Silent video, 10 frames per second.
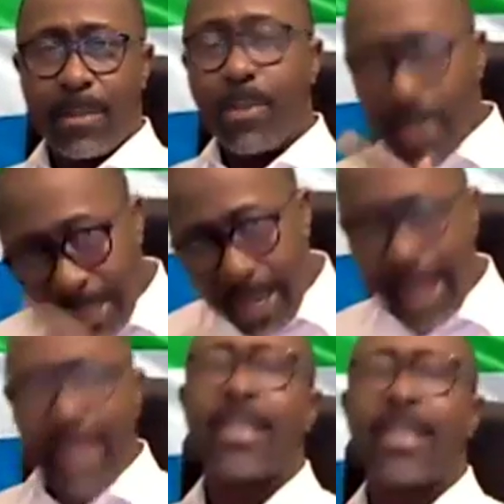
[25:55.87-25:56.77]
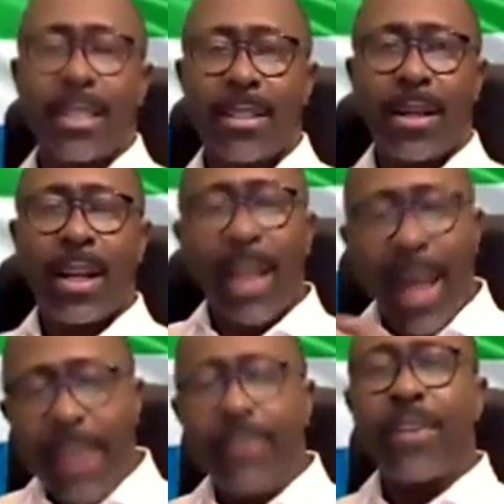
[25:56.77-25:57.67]
protect
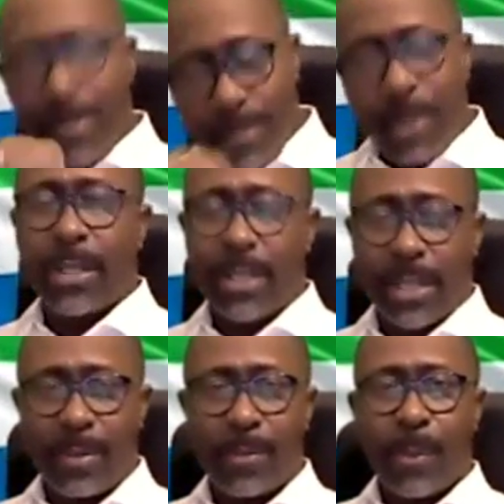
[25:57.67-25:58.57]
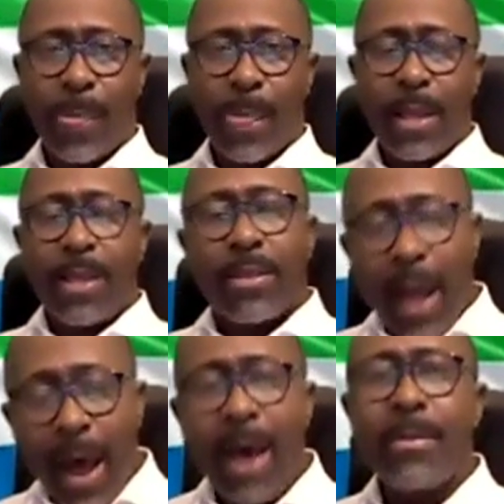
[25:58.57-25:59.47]
life and property. The
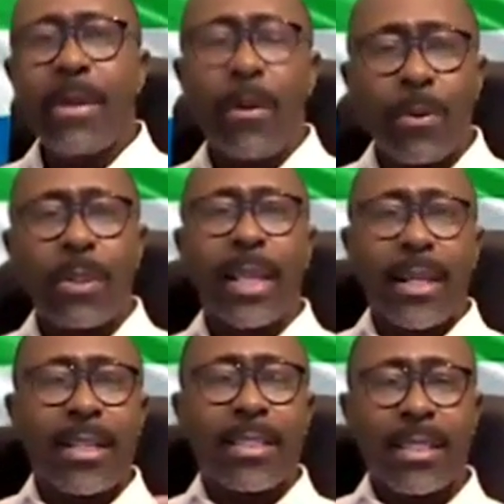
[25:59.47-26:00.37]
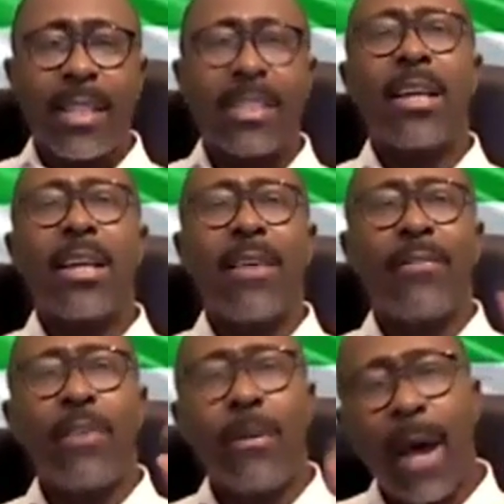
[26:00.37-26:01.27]
army will protect the state
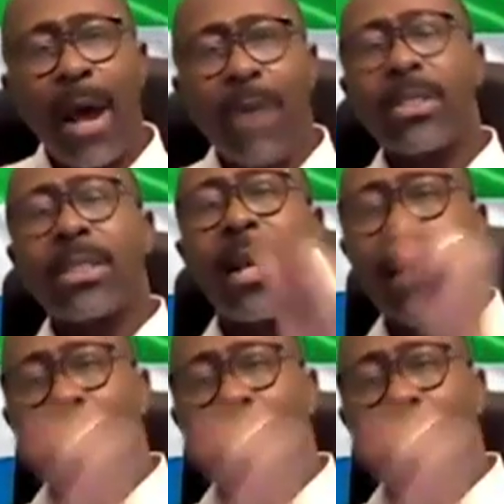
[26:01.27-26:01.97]
from outside